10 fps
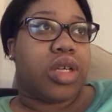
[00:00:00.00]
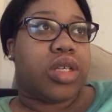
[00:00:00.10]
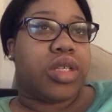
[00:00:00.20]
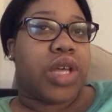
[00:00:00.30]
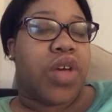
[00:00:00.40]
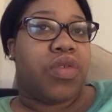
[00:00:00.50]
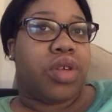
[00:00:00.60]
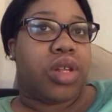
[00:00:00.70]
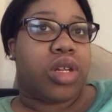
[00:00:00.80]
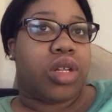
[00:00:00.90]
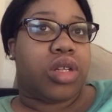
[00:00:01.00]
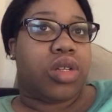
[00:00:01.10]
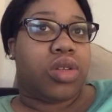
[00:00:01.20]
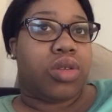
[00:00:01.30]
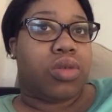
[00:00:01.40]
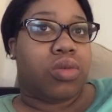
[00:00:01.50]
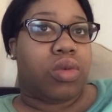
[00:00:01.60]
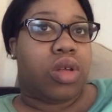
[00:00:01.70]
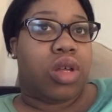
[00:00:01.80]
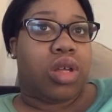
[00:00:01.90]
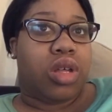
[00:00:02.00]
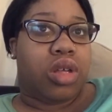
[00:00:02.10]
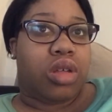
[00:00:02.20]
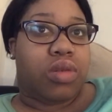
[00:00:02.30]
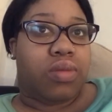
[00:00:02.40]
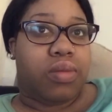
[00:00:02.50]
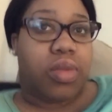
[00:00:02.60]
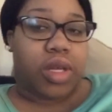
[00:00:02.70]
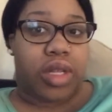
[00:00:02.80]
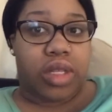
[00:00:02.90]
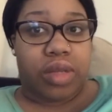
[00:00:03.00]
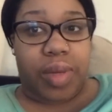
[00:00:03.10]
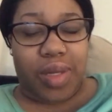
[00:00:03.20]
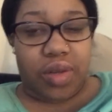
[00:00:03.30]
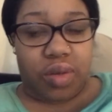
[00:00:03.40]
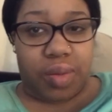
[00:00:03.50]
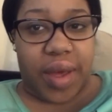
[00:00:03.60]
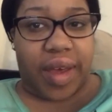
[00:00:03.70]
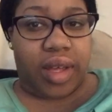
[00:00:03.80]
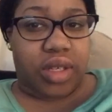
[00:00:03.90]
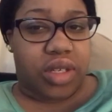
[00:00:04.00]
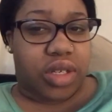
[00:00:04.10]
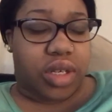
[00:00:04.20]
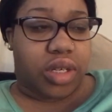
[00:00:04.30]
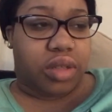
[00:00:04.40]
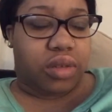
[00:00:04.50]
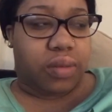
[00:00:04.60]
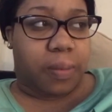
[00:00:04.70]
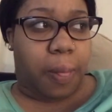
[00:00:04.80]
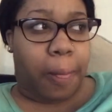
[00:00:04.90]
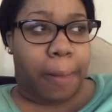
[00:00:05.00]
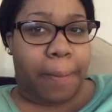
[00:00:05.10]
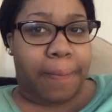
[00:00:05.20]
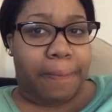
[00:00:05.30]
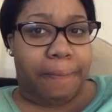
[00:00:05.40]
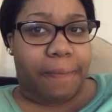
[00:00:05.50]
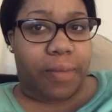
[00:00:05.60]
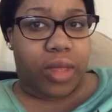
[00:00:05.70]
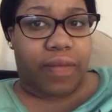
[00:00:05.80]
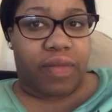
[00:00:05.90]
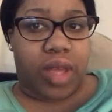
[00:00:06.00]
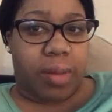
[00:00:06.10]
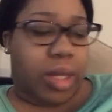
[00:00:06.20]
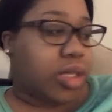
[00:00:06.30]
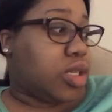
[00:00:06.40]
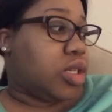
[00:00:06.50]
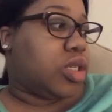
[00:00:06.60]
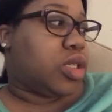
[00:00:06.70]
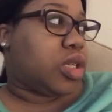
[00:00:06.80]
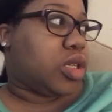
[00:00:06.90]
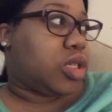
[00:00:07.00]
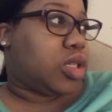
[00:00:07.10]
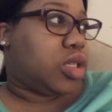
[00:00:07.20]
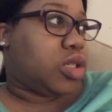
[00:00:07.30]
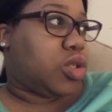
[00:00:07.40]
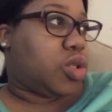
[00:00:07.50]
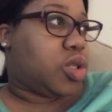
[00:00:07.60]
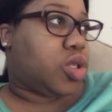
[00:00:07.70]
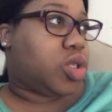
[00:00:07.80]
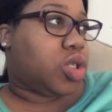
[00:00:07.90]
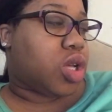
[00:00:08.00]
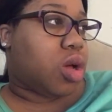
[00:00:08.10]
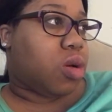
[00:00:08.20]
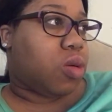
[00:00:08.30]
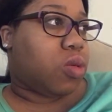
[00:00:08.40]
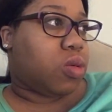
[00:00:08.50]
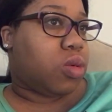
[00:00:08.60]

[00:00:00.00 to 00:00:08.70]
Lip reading: seven to put in special packaging, if that makes any sense. So,